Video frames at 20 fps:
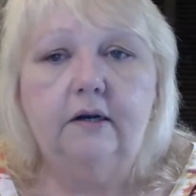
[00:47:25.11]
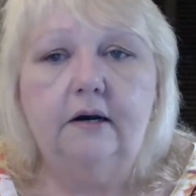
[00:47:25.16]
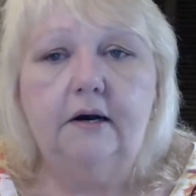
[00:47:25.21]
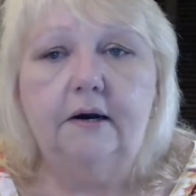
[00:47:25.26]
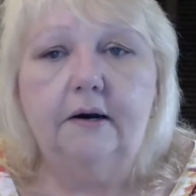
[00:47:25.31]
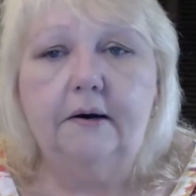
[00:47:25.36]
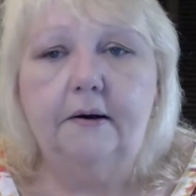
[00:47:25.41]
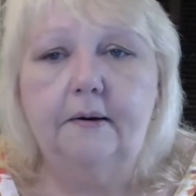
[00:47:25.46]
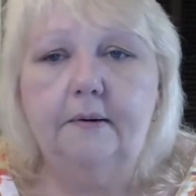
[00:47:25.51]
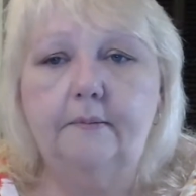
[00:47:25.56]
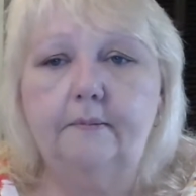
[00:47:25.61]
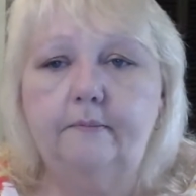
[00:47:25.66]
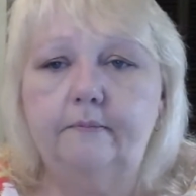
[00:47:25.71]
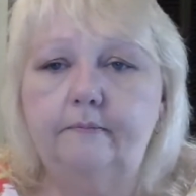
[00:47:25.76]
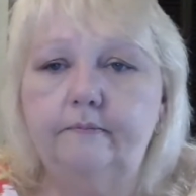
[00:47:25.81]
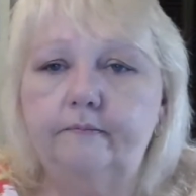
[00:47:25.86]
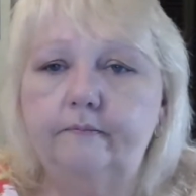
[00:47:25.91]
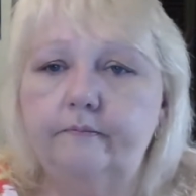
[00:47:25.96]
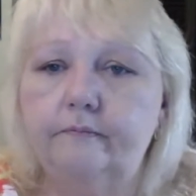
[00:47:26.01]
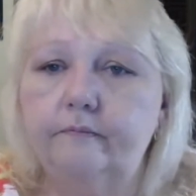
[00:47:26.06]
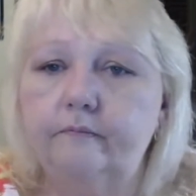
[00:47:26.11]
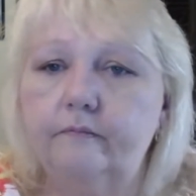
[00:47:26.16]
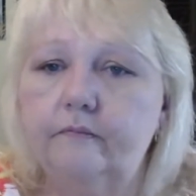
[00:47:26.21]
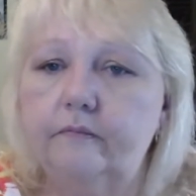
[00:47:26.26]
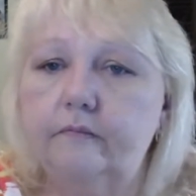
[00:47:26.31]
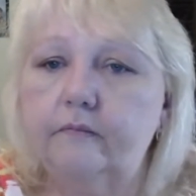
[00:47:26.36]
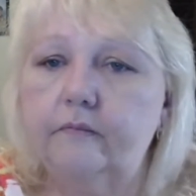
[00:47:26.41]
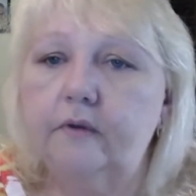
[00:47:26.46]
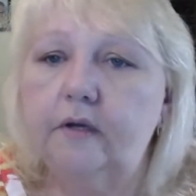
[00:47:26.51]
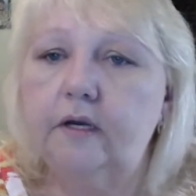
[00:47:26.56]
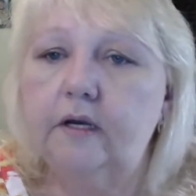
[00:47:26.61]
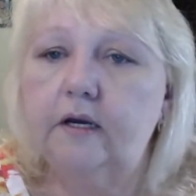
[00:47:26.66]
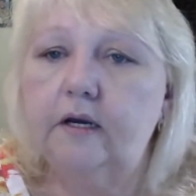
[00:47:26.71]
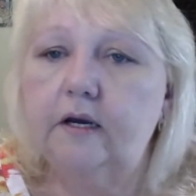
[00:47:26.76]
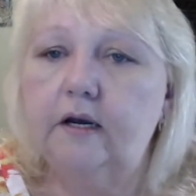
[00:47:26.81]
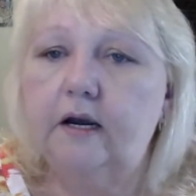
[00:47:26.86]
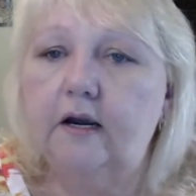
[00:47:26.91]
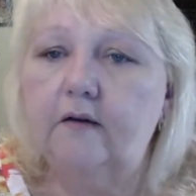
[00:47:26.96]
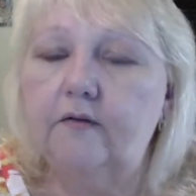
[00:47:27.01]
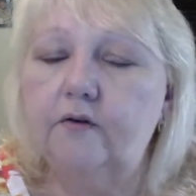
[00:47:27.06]

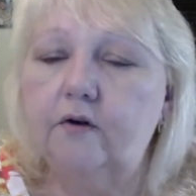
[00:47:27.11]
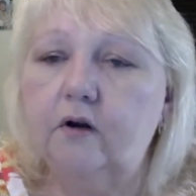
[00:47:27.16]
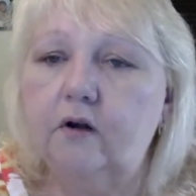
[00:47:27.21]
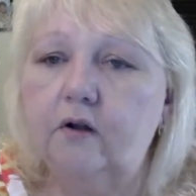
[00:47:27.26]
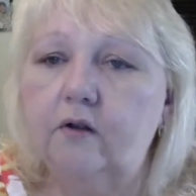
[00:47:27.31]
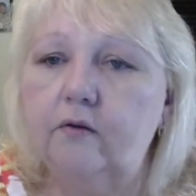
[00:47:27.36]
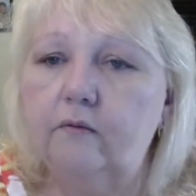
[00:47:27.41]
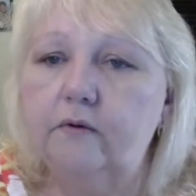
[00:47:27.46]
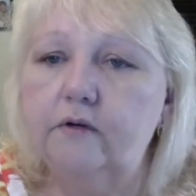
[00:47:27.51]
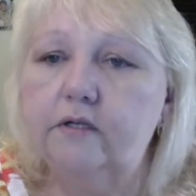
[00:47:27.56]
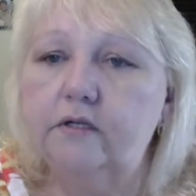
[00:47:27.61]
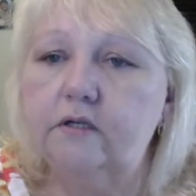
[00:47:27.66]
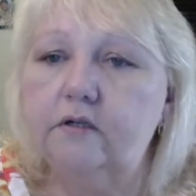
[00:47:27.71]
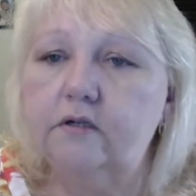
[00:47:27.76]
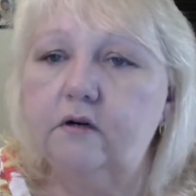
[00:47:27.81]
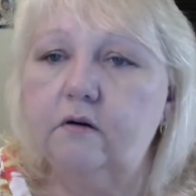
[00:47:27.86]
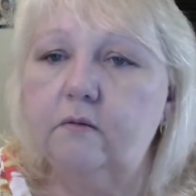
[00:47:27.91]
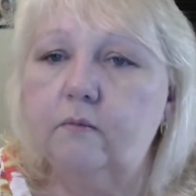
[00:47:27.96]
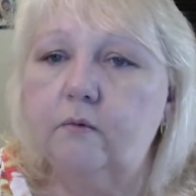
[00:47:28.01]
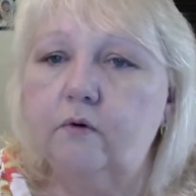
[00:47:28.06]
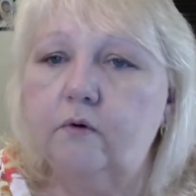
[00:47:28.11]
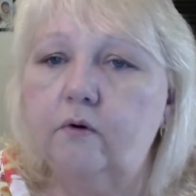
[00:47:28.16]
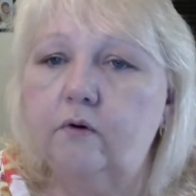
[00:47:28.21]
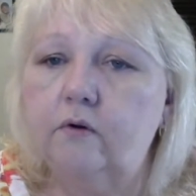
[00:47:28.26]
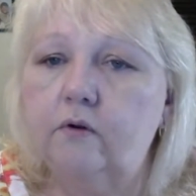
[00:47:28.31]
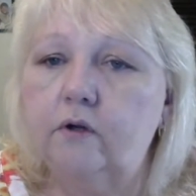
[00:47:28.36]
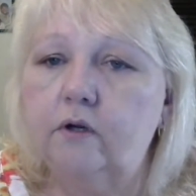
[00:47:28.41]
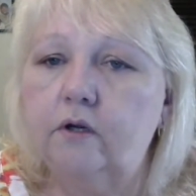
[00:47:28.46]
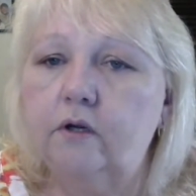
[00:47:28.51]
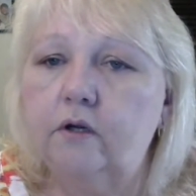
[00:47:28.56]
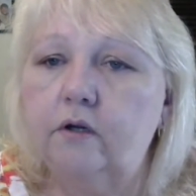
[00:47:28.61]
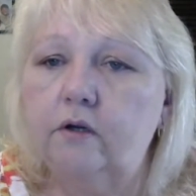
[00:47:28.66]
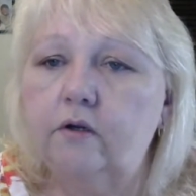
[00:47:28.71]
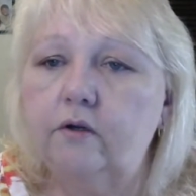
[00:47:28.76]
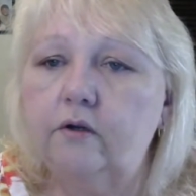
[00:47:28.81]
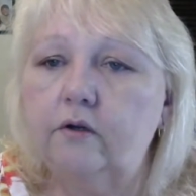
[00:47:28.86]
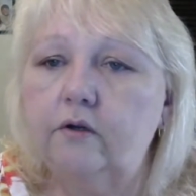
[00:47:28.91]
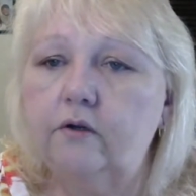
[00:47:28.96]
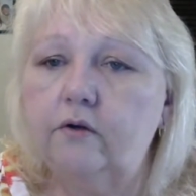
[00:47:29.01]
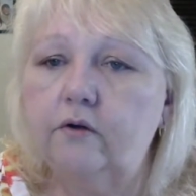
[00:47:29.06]
After all the recent turmoil,
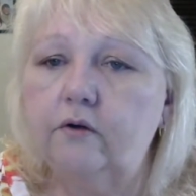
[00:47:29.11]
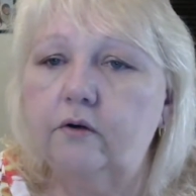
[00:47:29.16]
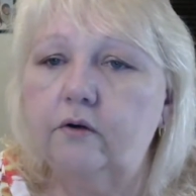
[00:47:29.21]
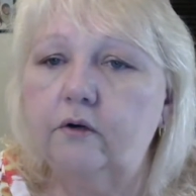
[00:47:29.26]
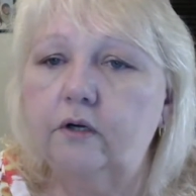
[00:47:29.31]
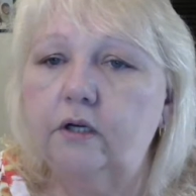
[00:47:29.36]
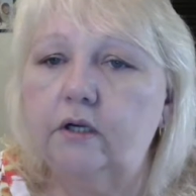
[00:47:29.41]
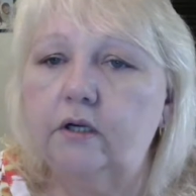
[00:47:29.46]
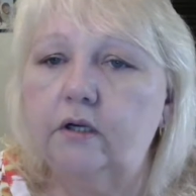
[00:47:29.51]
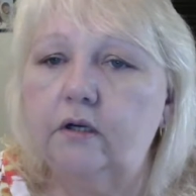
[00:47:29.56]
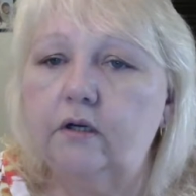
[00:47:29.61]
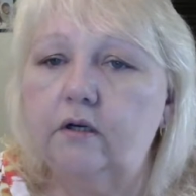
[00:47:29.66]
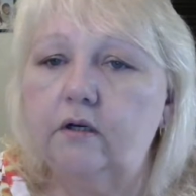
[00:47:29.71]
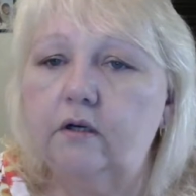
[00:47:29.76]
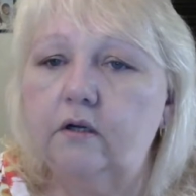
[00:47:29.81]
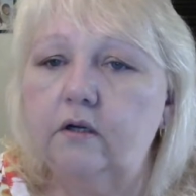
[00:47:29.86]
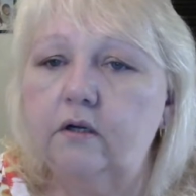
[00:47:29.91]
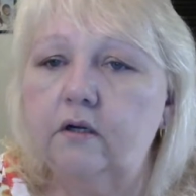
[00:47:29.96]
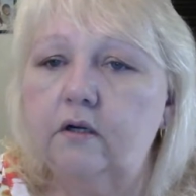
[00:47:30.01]
you're in